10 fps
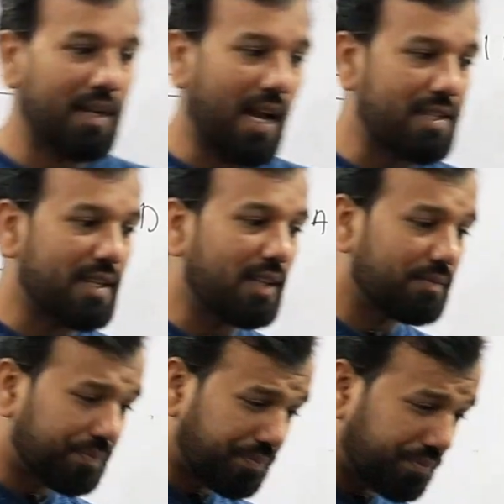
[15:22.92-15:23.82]
as a
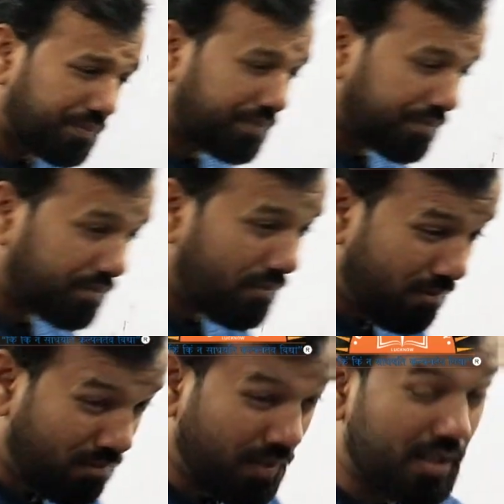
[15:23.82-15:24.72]

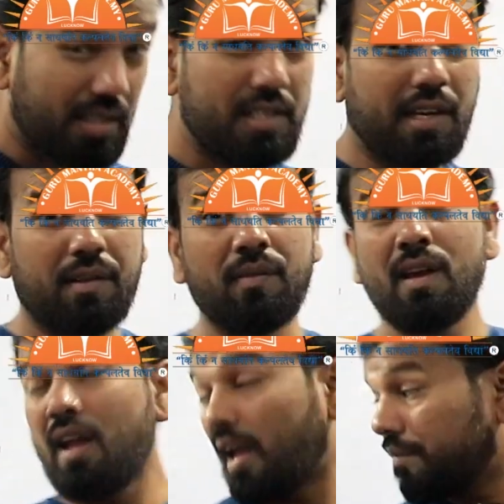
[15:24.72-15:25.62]
reserve,
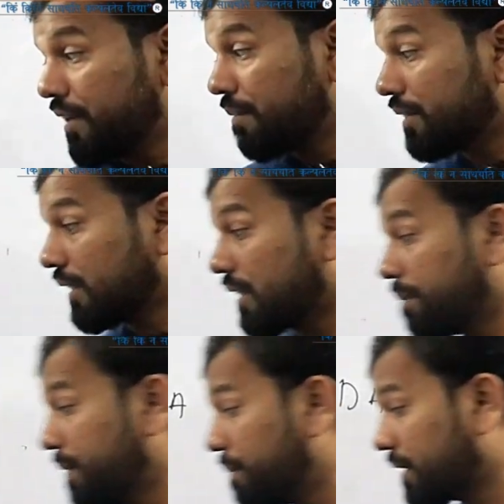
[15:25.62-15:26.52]
and whenever the
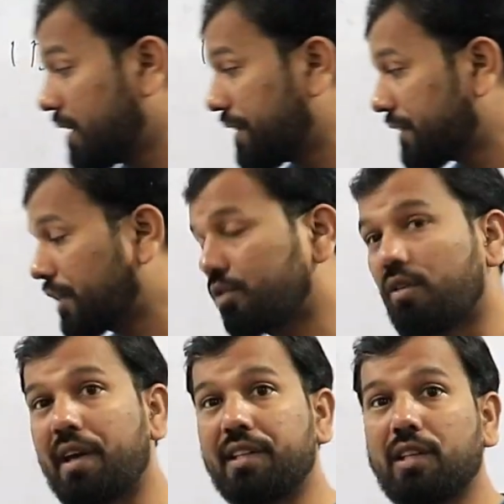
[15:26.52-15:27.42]
member countries are
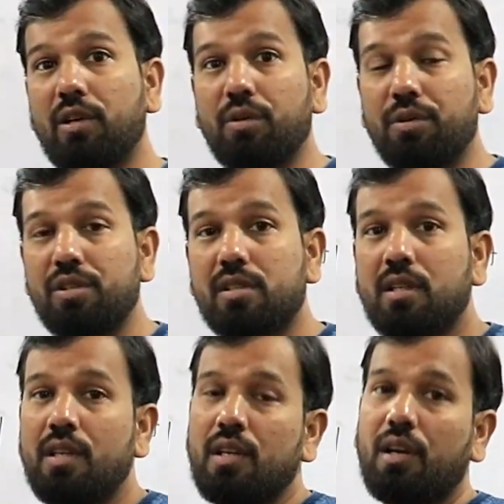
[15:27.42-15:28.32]
requiring the loans,
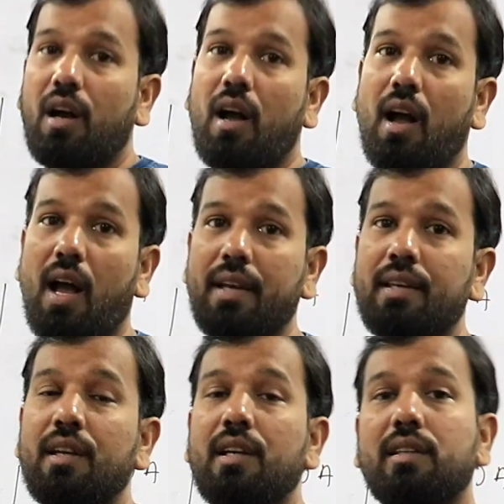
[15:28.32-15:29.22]
and
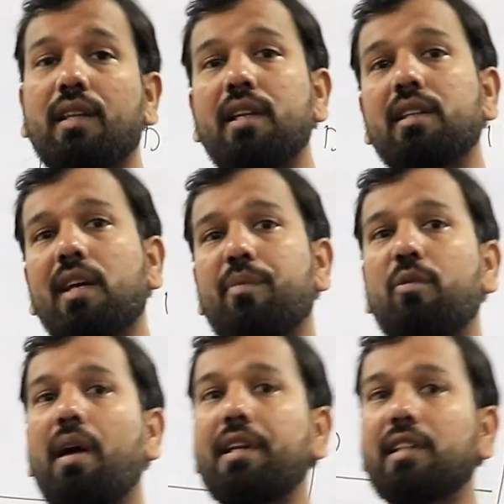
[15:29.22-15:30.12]
then they
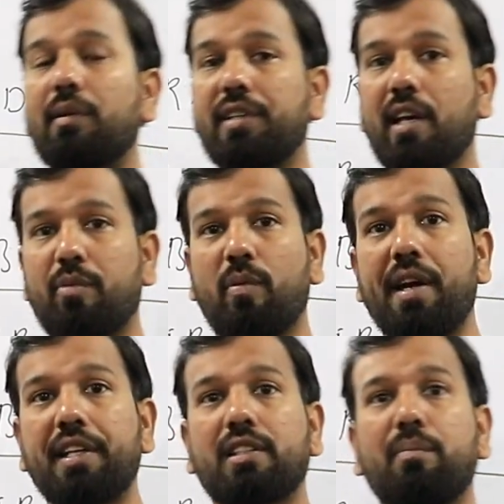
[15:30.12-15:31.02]
are
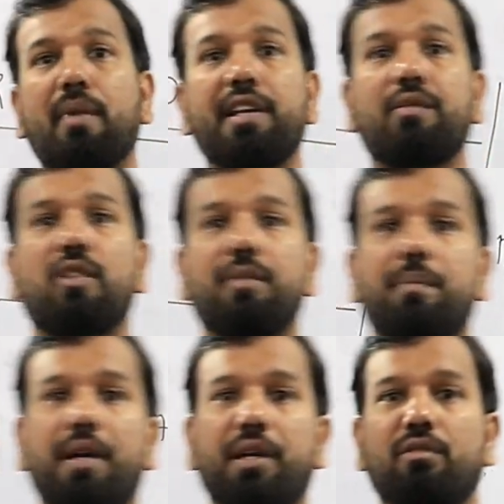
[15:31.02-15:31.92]
providing some money from the
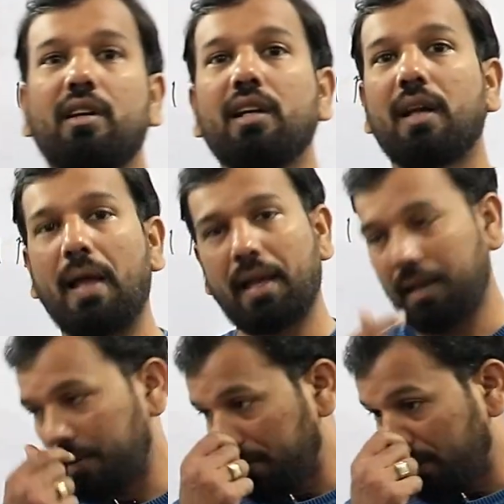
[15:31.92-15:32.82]
particular
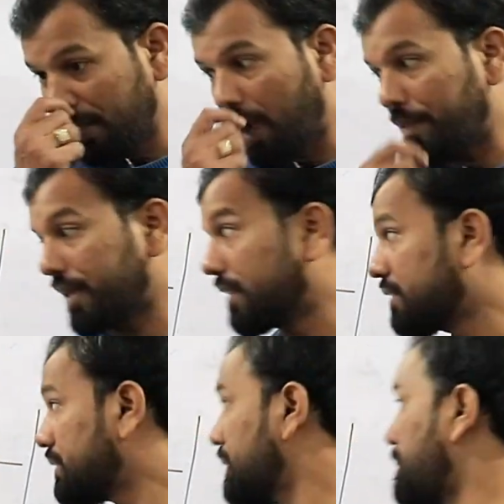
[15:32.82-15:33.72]

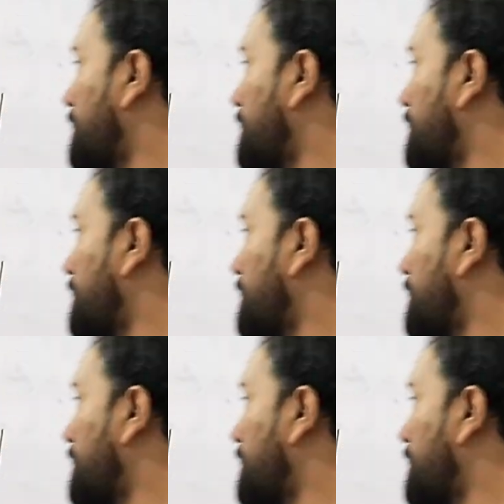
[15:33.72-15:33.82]
capitals.